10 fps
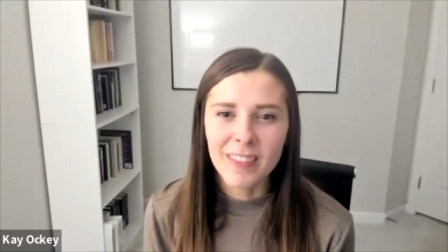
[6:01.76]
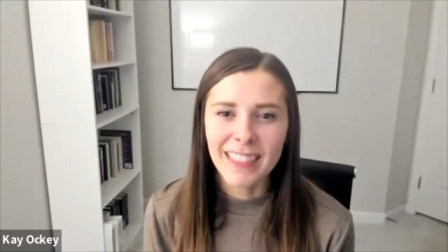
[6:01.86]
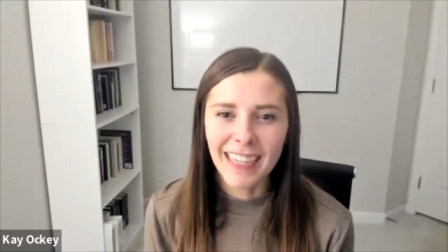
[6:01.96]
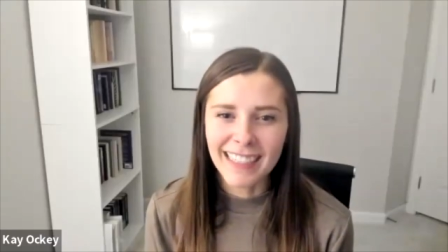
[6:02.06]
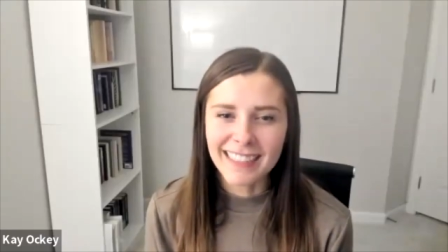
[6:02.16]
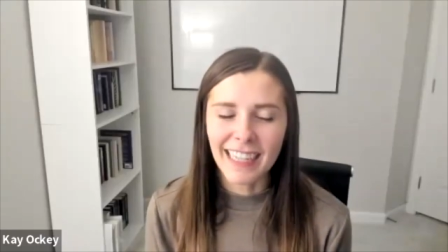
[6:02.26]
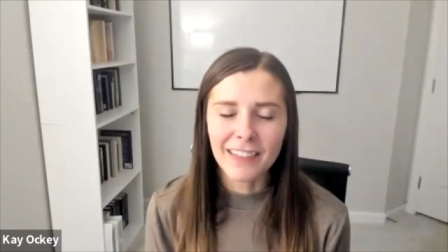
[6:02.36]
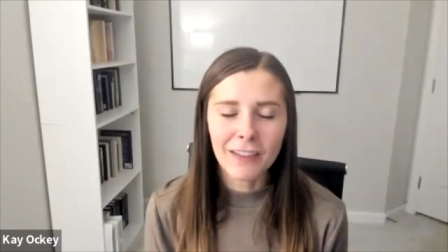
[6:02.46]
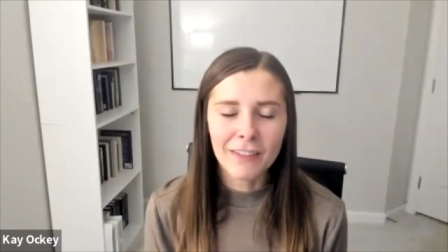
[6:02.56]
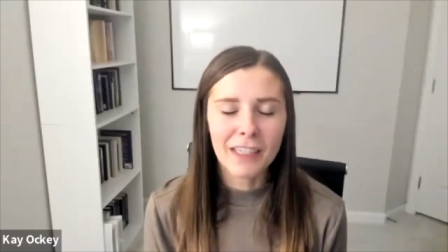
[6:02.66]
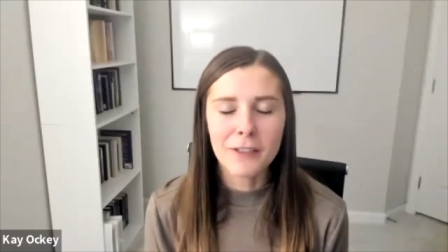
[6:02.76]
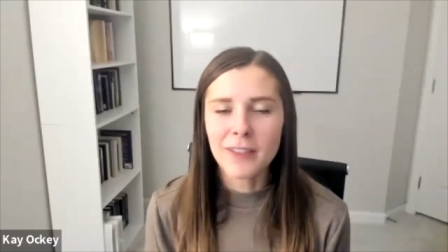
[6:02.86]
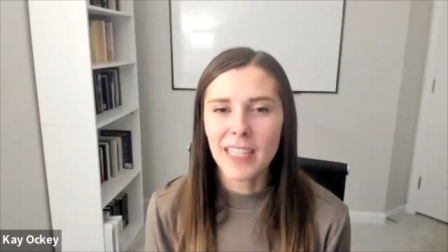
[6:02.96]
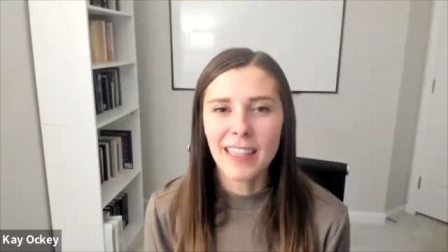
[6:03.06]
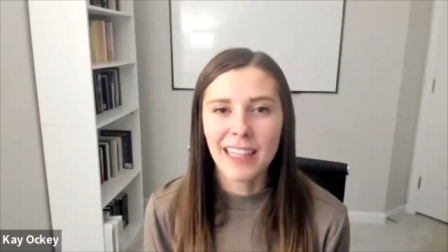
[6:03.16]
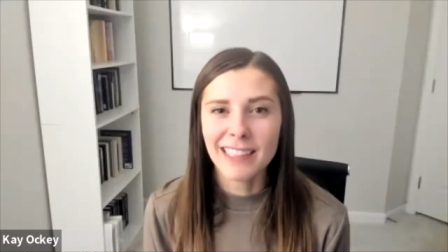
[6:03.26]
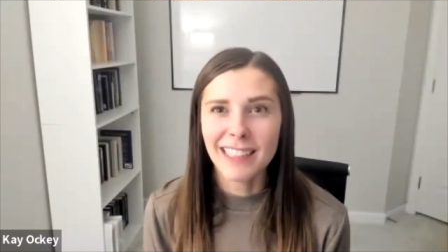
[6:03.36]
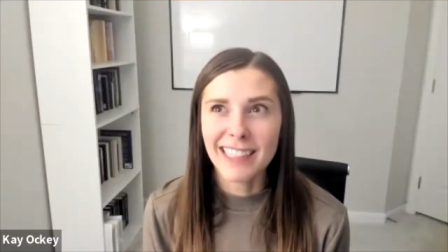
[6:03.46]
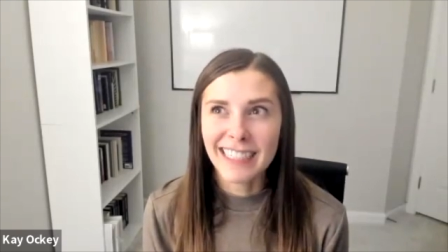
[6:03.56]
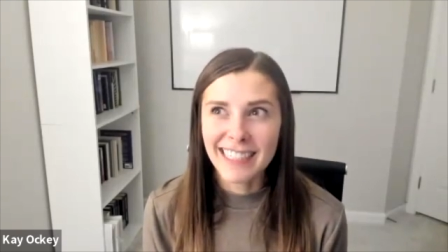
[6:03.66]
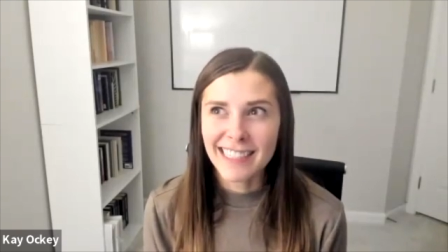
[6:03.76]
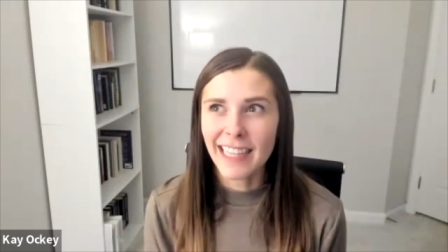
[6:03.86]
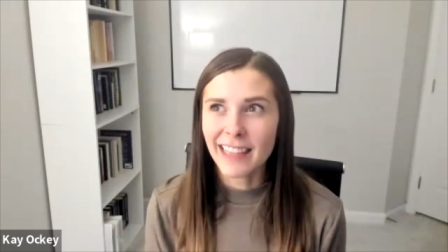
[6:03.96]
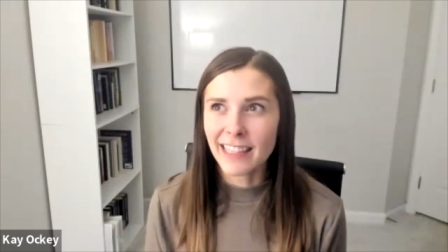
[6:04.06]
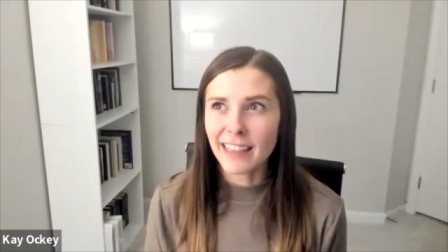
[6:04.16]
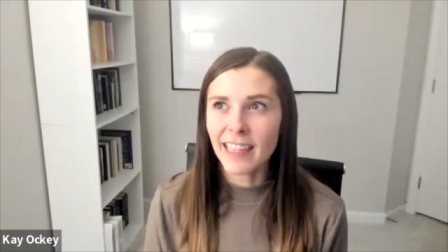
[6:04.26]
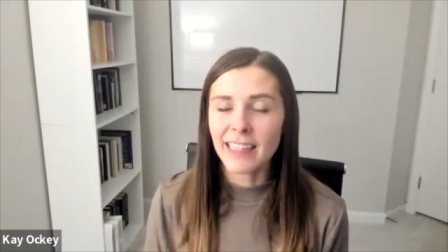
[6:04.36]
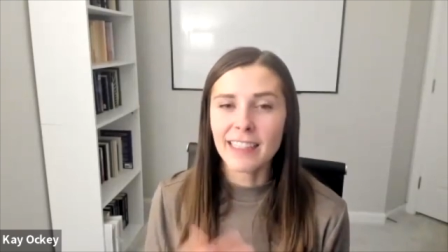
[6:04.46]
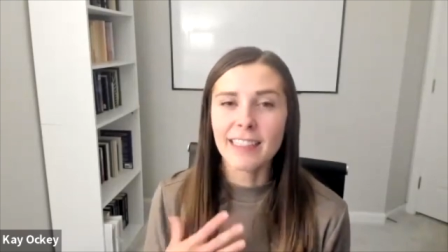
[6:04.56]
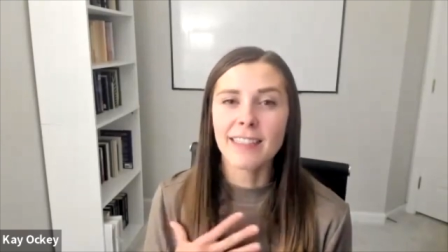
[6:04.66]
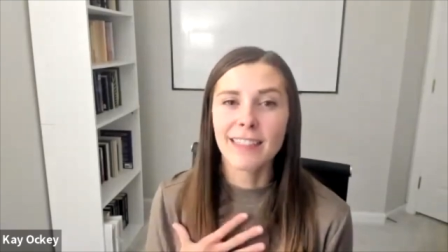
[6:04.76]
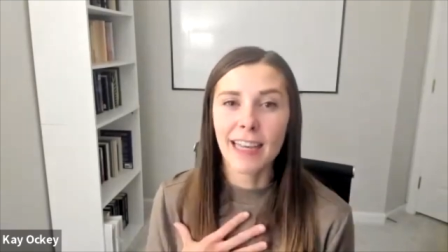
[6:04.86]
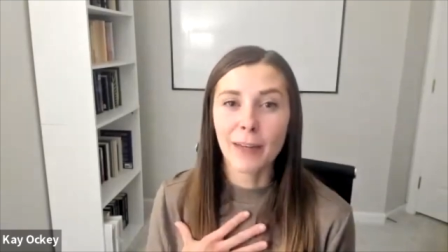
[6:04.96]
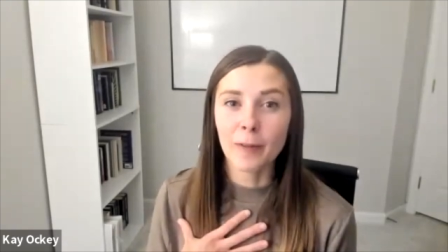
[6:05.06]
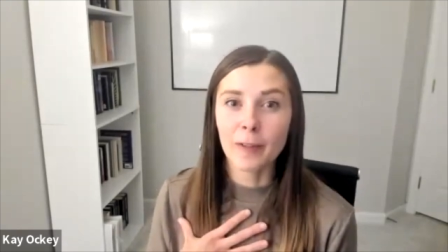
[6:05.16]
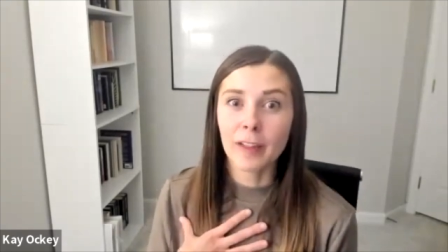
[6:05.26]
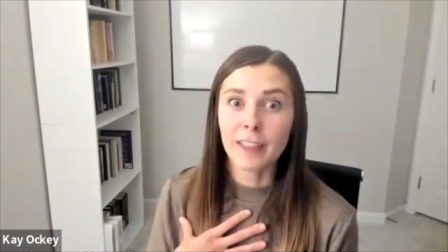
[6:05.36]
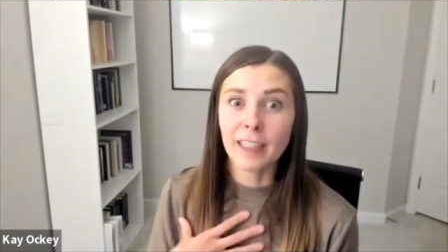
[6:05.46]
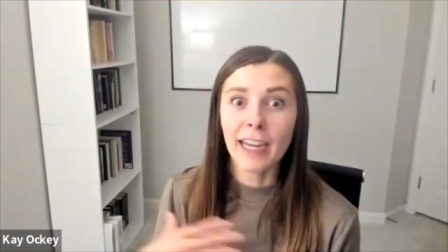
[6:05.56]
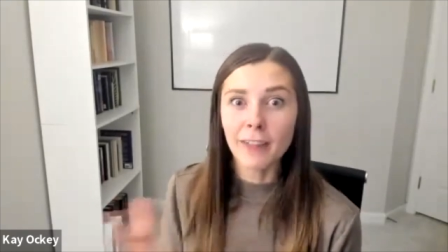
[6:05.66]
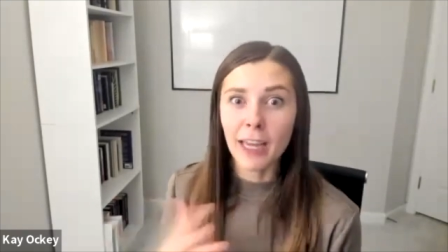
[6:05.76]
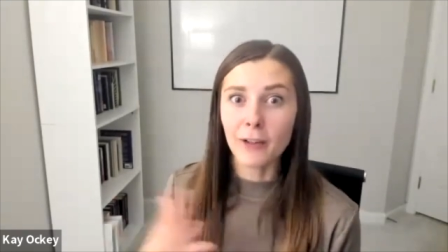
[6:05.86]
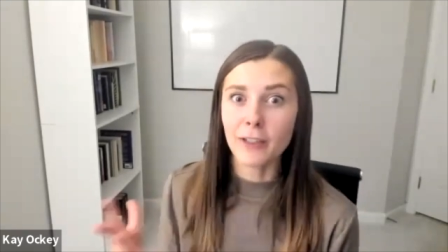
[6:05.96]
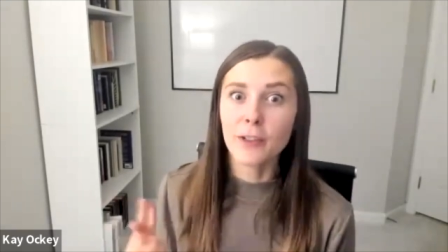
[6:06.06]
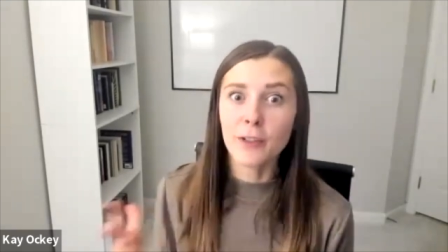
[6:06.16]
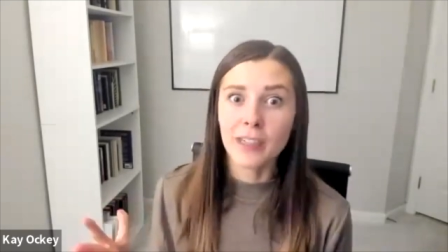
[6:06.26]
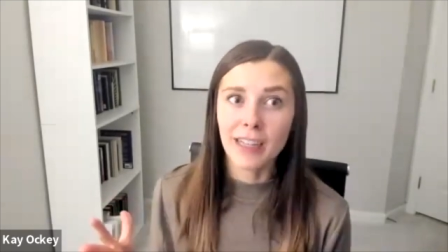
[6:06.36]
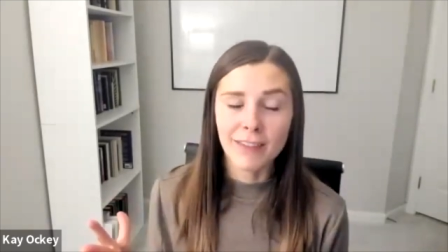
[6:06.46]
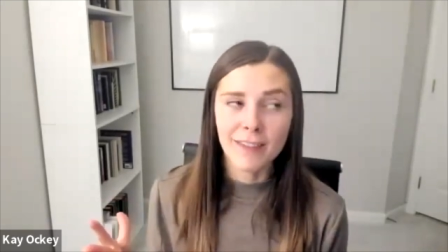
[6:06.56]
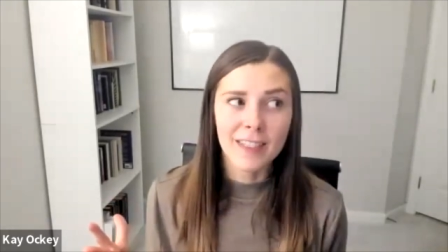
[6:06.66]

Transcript: Yes, I love that you said that, Larry, because I think that is like kind of counterintuitive.